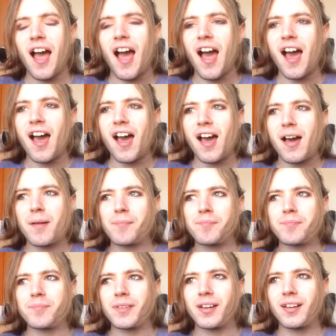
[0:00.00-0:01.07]

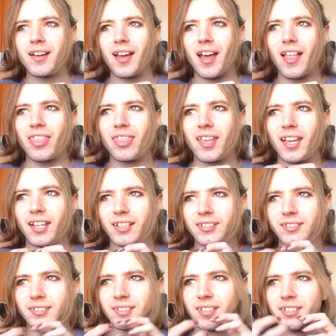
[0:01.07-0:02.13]
And then
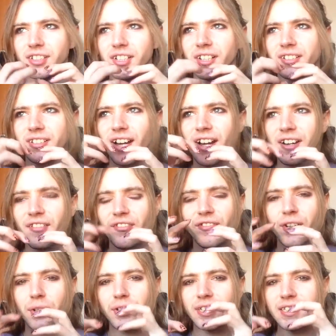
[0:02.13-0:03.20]
you could kind of
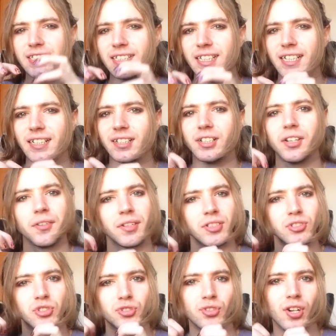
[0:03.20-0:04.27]
feel the skin going
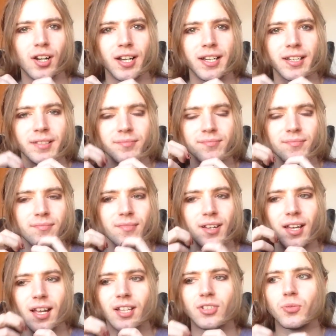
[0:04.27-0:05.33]
dry
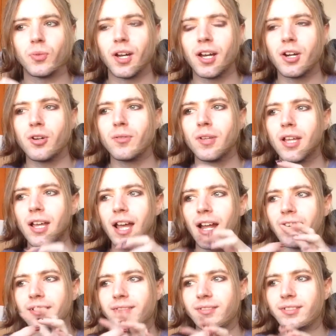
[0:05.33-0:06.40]
as well,
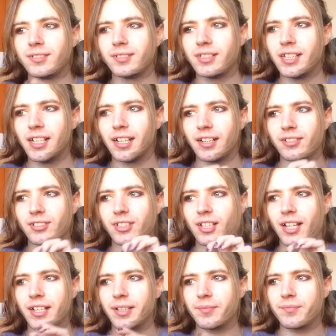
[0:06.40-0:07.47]
and yeah, it was
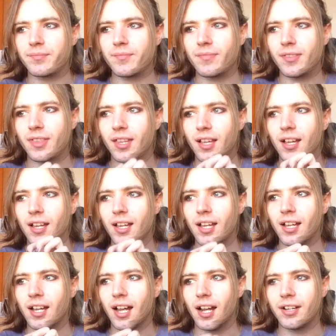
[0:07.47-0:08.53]
like,
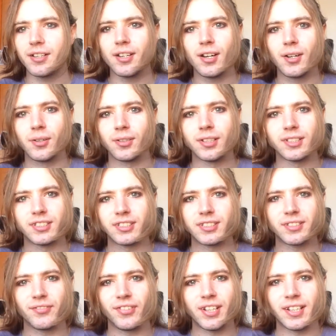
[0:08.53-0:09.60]
I don't know, it's just
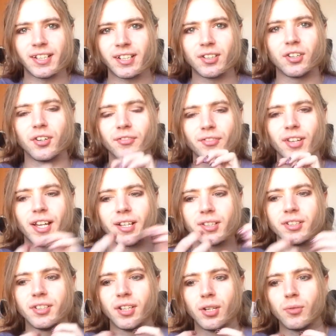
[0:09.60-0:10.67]
a feeling of
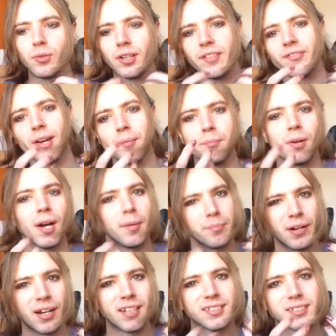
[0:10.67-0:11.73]
when a vampire
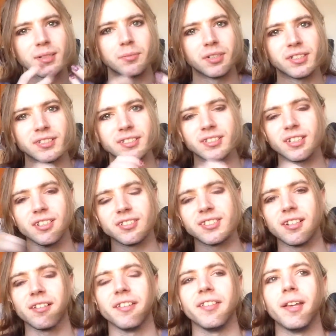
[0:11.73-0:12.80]
bites someone and starts
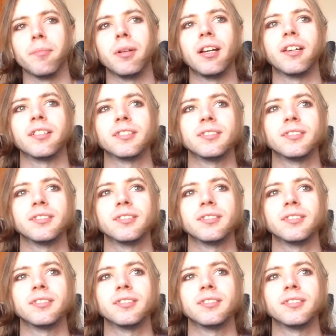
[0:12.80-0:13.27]
sucking their blood.